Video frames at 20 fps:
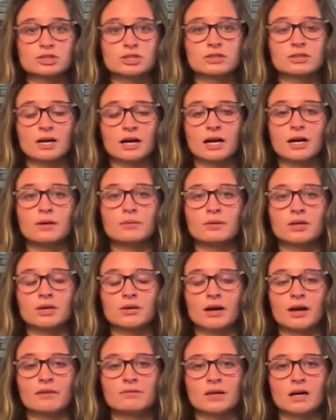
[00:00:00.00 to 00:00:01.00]
your diet when you
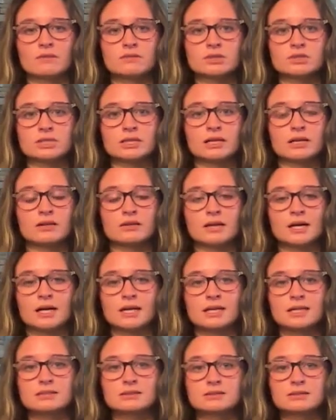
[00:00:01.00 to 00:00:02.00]
have
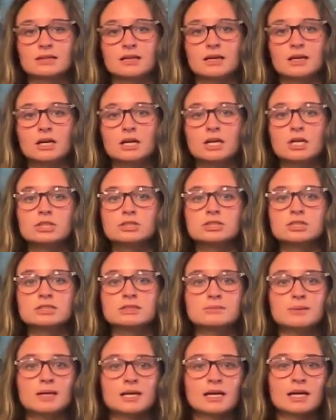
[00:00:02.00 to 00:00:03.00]
diverticulitis,
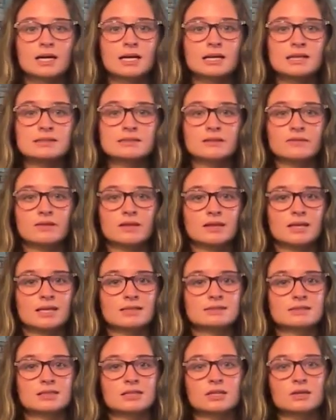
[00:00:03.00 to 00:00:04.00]
just because of the
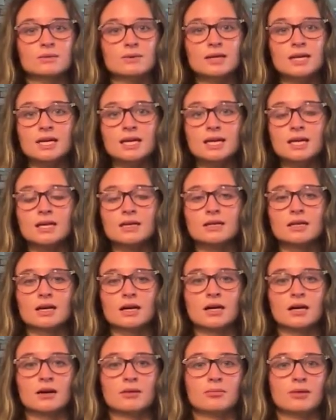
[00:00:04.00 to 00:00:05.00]
things that you eat.
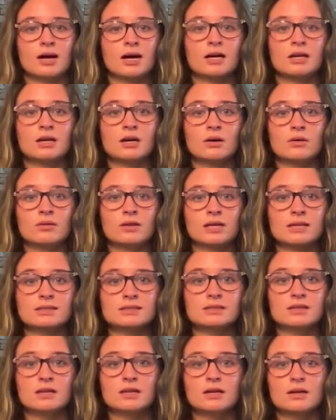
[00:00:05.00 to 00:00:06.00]
I know
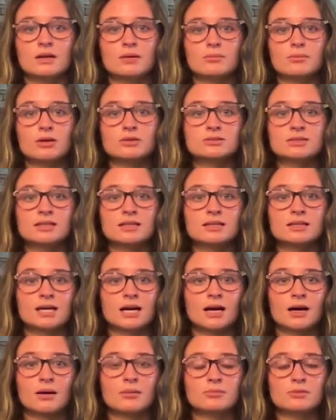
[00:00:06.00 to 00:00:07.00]
that most of the
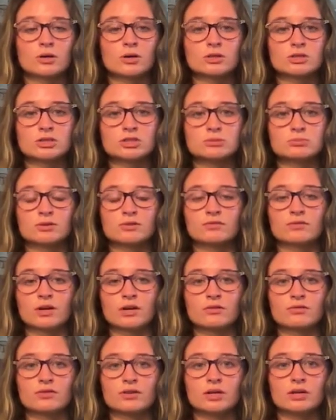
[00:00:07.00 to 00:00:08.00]
time doctors
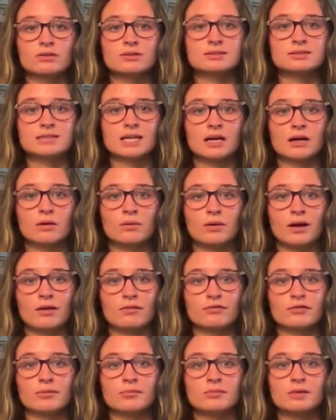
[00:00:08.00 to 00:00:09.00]
prefer for you to stay away
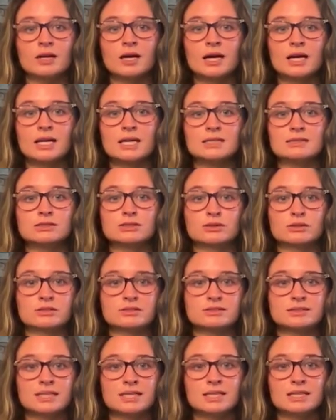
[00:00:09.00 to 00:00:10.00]
from nuts or
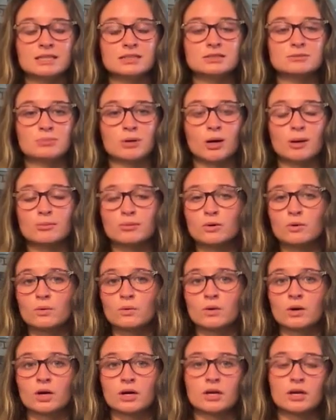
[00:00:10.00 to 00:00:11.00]
seeds,
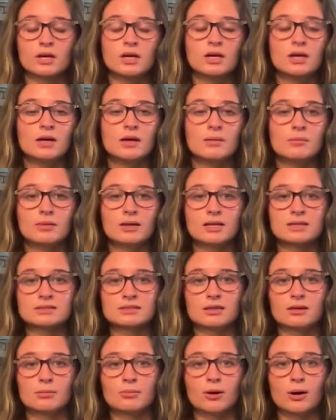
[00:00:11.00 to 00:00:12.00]
popcorn, because
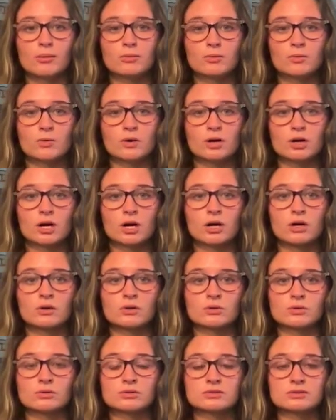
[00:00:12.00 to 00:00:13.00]
of the popcorn
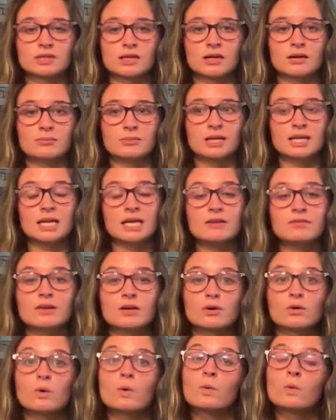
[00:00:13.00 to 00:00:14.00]
kernels, and
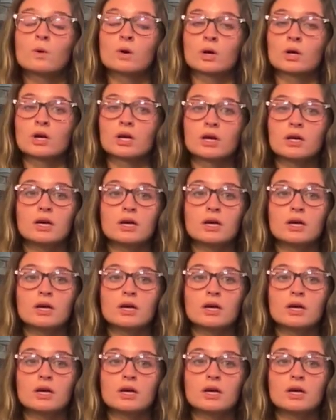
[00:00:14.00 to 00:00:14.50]
even corn,